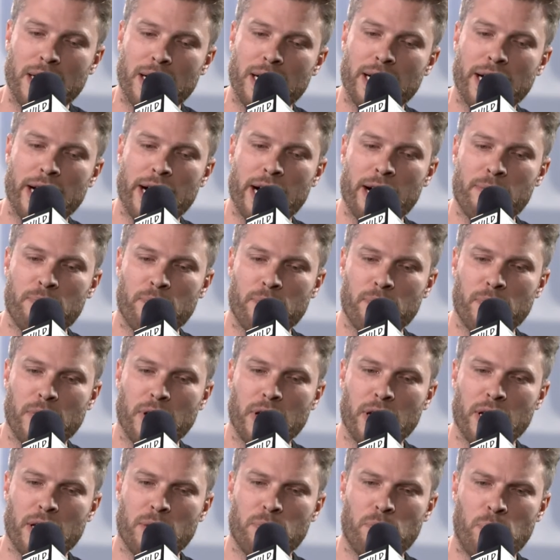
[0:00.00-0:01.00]

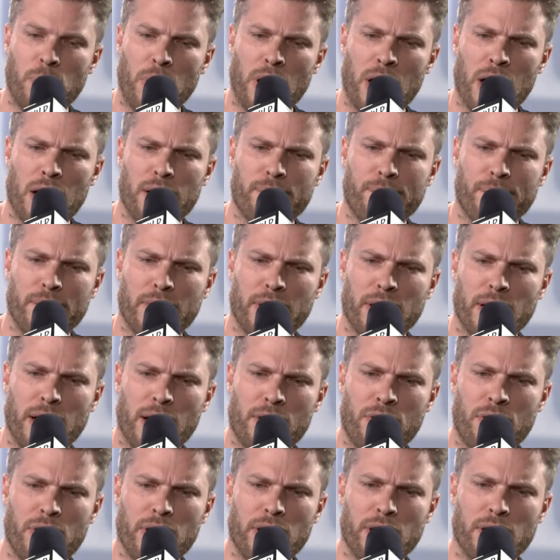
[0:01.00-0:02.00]
But
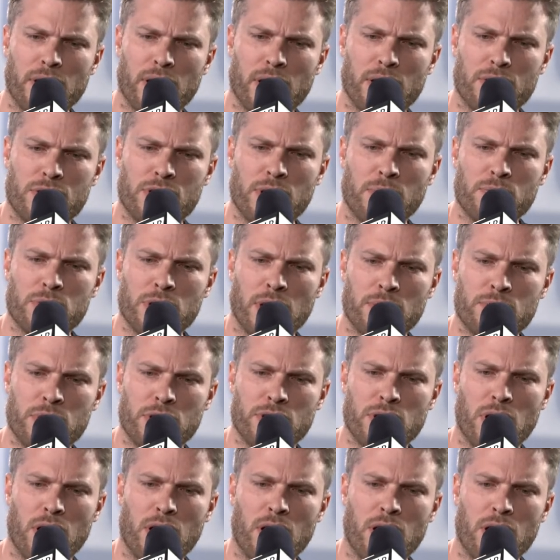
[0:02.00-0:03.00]
I think that sometimes
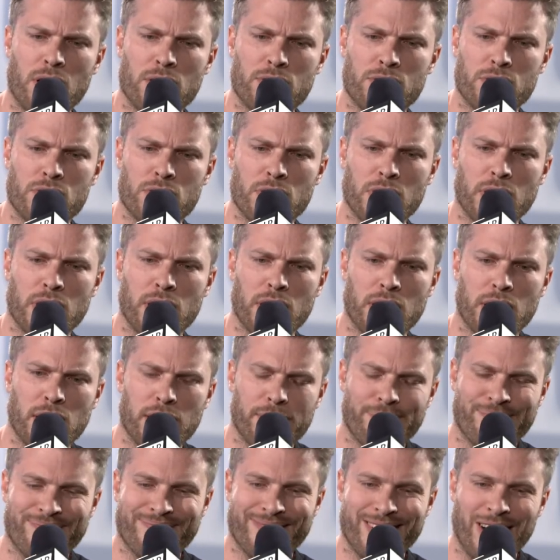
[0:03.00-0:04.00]
it's hard
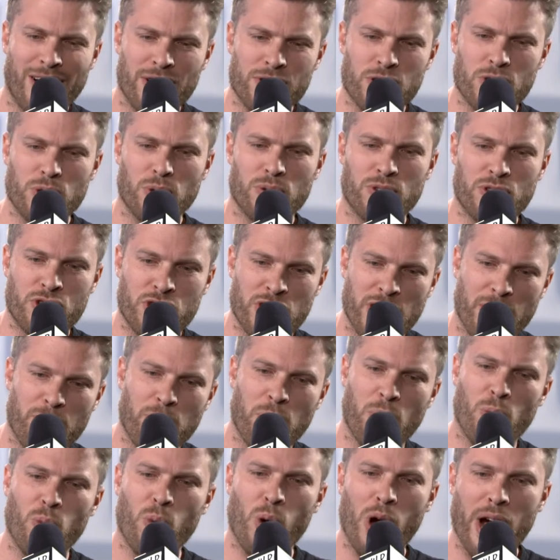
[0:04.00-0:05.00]
to sort of
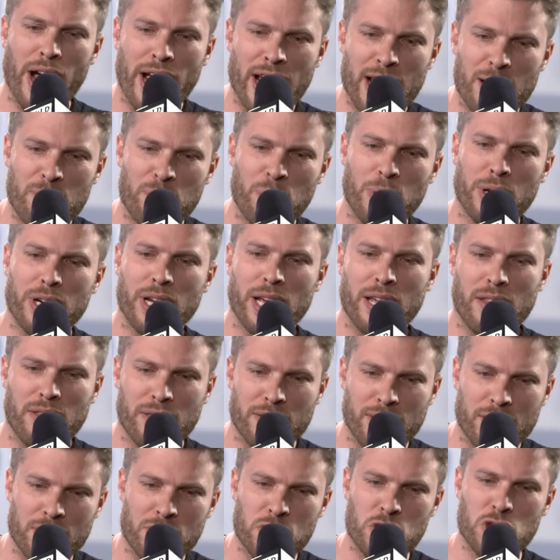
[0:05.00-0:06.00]
chip away
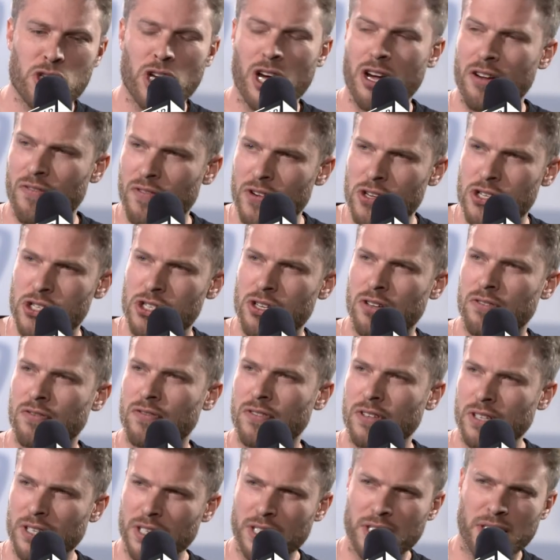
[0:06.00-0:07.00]
beneath the surface
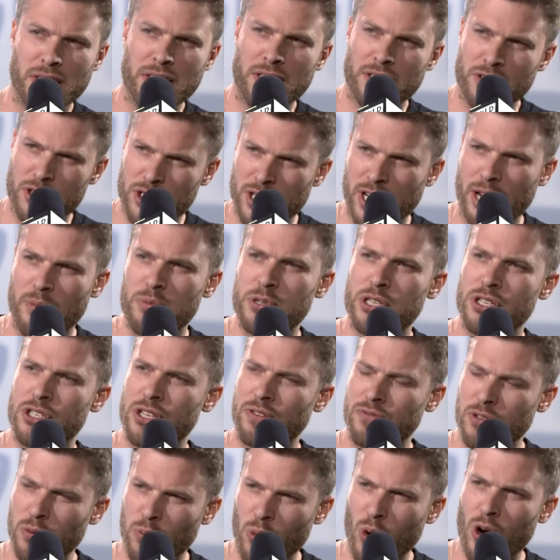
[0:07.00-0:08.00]
of celebrities.
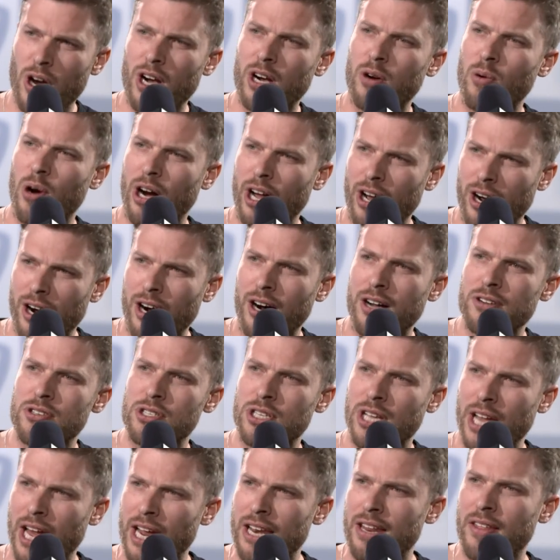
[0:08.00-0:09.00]
You have to work quite hard
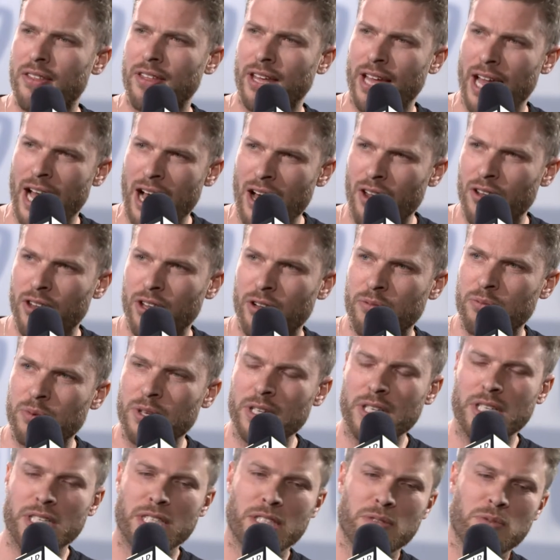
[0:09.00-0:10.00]
to get anything out of them.
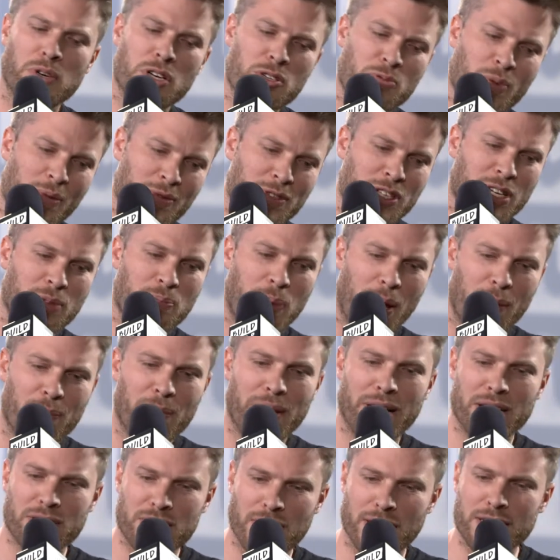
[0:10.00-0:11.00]
Whereas members of the
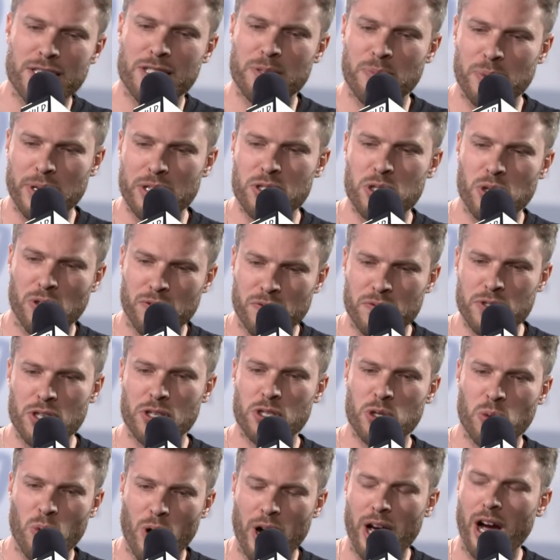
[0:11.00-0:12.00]
public tend to be sort of
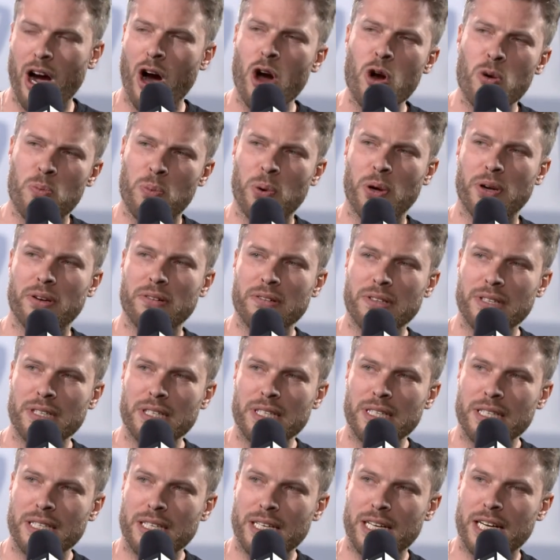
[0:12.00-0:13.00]
just quite open
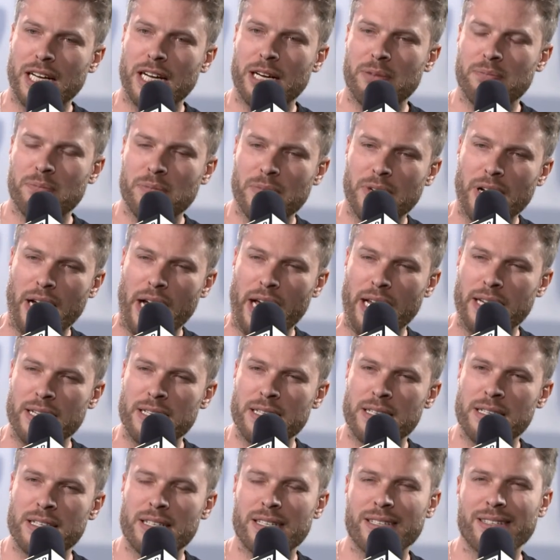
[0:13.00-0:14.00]

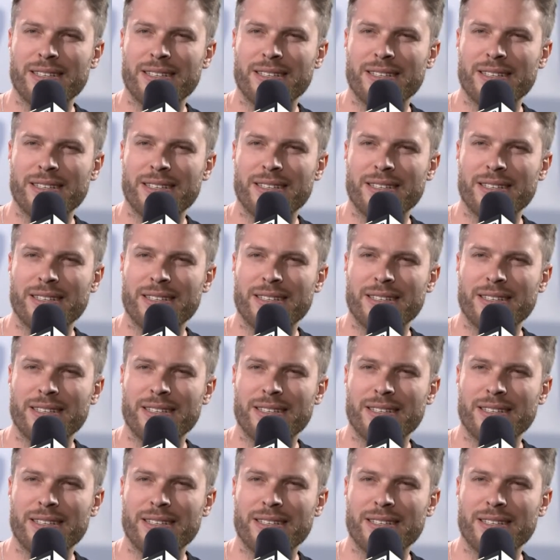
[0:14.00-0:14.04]
and